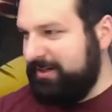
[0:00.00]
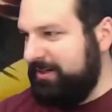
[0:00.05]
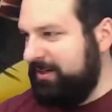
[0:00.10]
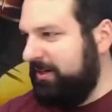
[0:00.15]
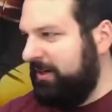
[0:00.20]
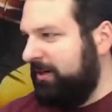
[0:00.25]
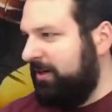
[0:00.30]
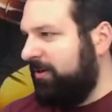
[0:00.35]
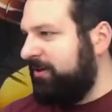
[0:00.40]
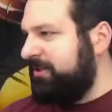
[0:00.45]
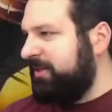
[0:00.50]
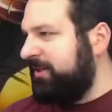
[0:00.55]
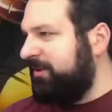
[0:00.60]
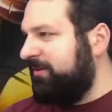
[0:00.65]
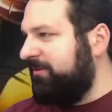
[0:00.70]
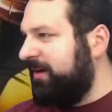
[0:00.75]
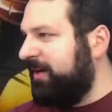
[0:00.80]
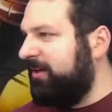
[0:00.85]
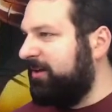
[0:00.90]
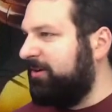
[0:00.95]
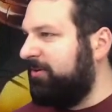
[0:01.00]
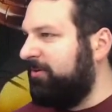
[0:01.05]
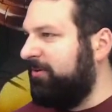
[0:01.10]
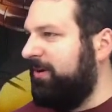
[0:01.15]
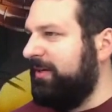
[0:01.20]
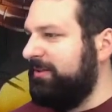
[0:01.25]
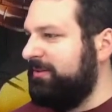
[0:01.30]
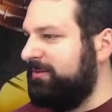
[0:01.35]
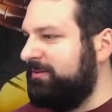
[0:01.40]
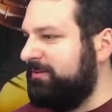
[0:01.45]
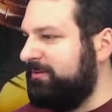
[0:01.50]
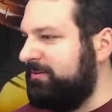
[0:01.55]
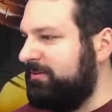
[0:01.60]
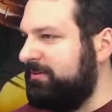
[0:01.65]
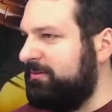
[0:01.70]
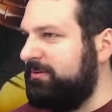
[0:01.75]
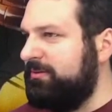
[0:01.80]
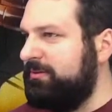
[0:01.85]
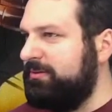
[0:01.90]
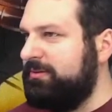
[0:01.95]
Or is that the regular one?
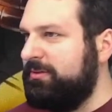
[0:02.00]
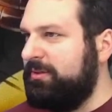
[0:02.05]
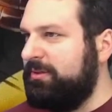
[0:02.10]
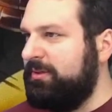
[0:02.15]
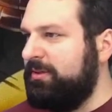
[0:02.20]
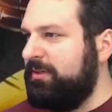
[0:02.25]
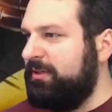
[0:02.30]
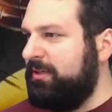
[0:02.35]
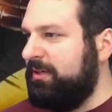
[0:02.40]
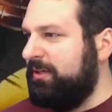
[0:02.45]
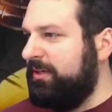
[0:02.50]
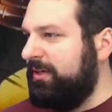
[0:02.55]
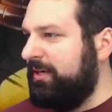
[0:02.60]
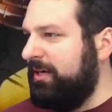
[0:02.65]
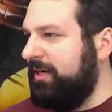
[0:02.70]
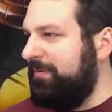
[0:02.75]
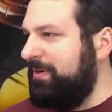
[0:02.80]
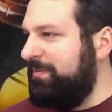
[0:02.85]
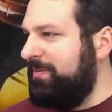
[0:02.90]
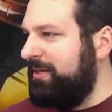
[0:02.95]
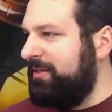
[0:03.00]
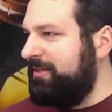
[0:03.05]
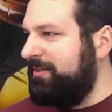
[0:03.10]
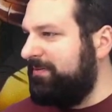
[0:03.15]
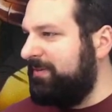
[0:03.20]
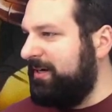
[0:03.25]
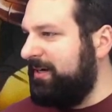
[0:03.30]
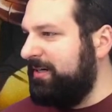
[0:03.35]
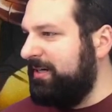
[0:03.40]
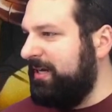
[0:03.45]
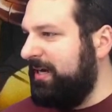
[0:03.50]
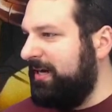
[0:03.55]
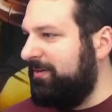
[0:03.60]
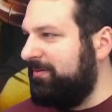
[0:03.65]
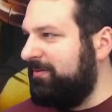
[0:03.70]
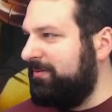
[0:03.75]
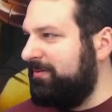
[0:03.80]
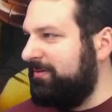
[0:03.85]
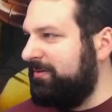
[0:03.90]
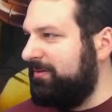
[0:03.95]
Give me a minute to find out.